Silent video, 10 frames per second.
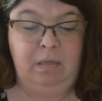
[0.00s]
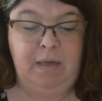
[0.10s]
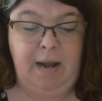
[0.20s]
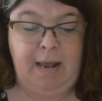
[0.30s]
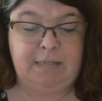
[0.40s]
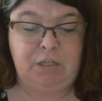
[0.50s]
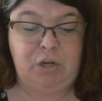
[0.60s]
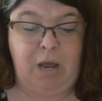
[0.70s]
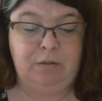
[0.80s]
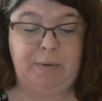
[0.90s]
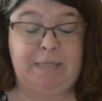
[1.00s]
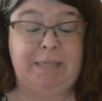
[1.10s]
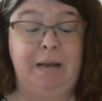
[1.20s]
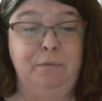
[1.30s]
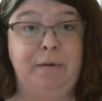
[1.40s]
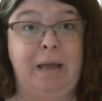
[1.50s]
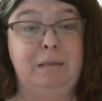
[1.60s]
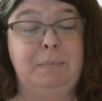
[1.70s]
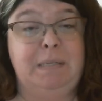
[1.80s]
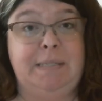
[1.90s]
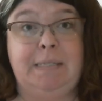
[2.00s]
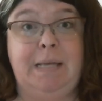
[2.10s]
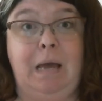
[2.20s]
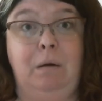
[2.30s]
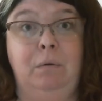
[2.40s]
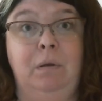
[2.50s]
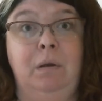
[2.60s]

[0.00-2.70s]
Then ask the child to identify the missing sound.